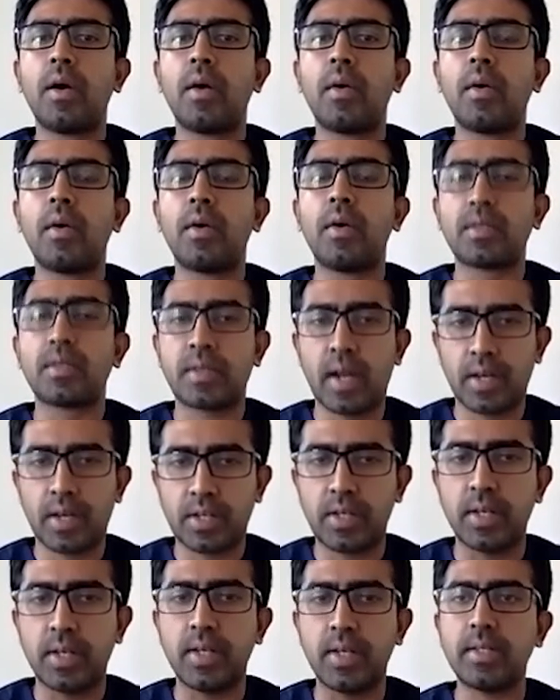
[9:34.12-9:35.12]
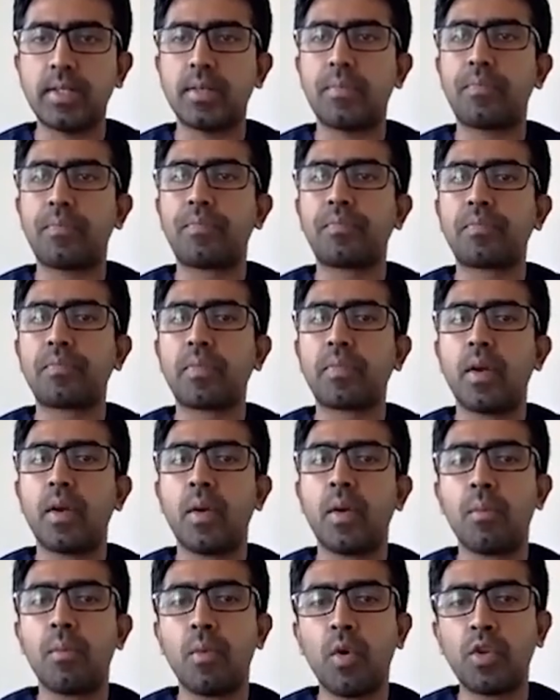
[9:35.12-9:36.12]
structures,
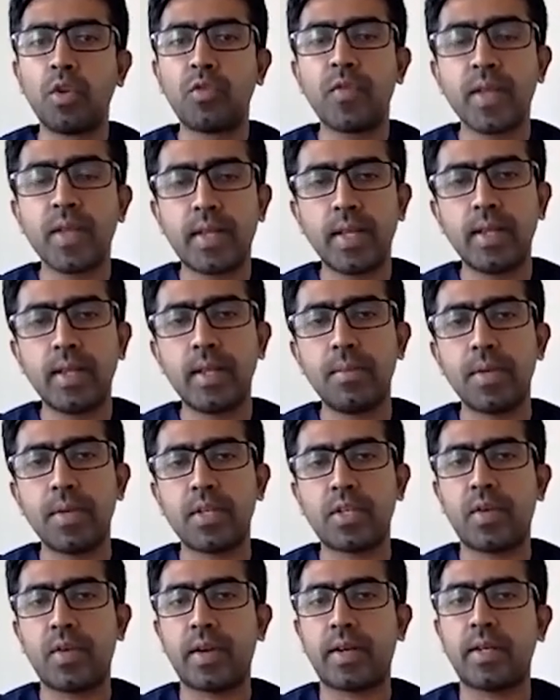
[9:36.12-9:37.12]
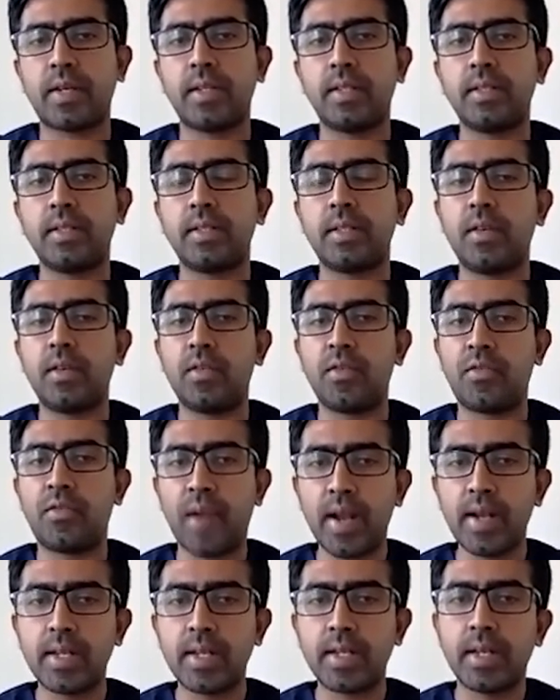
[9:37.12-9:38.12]
both within the mesorectal
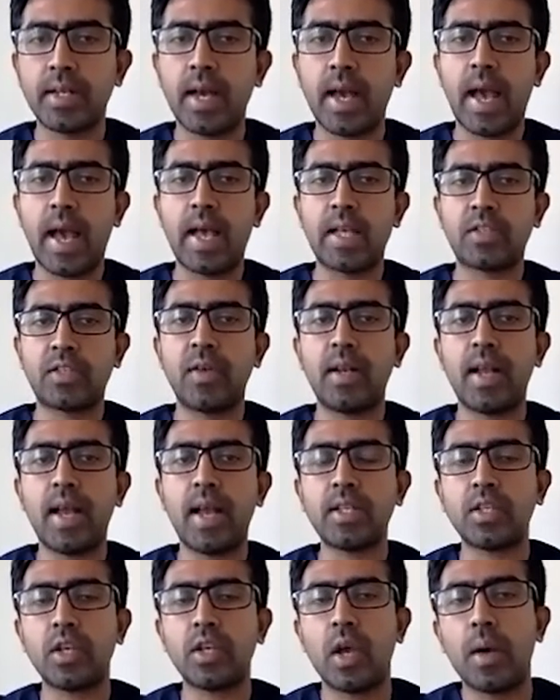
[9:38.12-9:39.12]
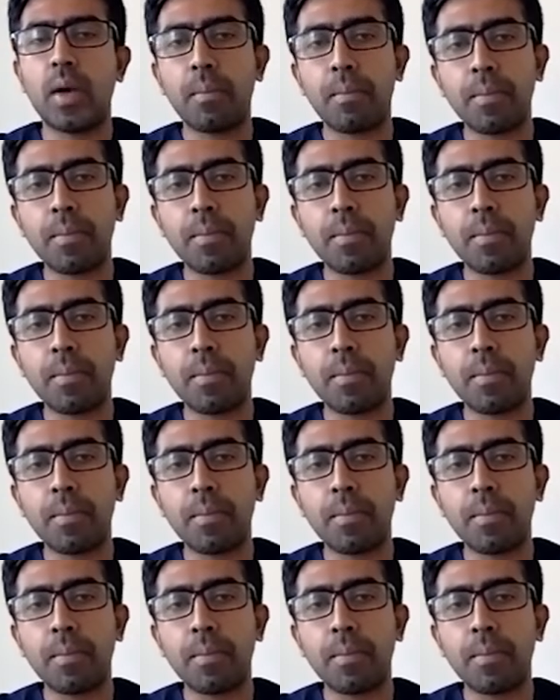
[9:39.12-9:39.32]
fat as well as